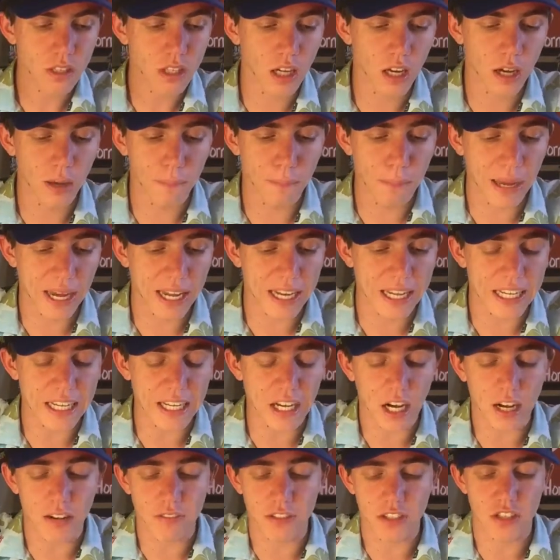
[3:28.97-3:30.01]

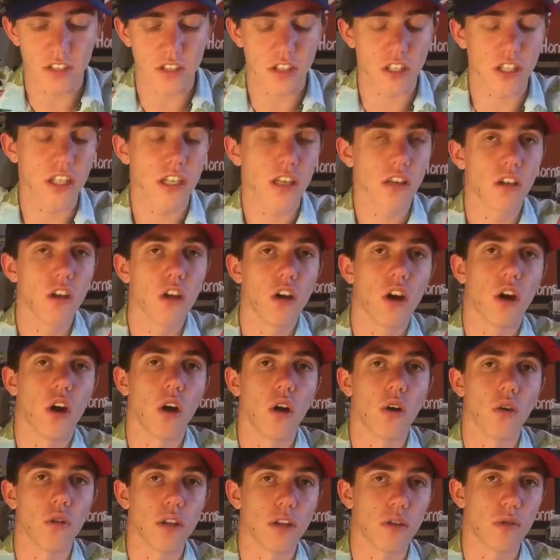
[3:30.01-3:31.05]
Petty obviously
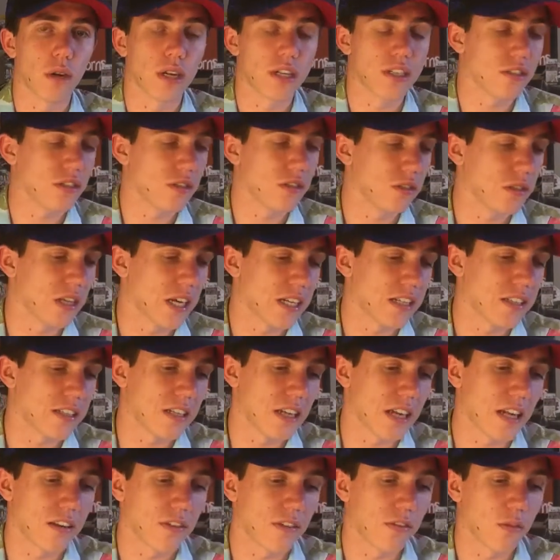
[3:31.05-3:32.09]
only raced till
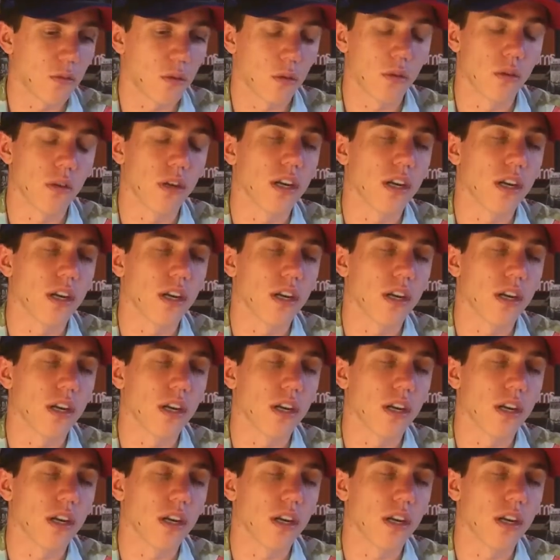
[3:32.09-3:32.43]
1984,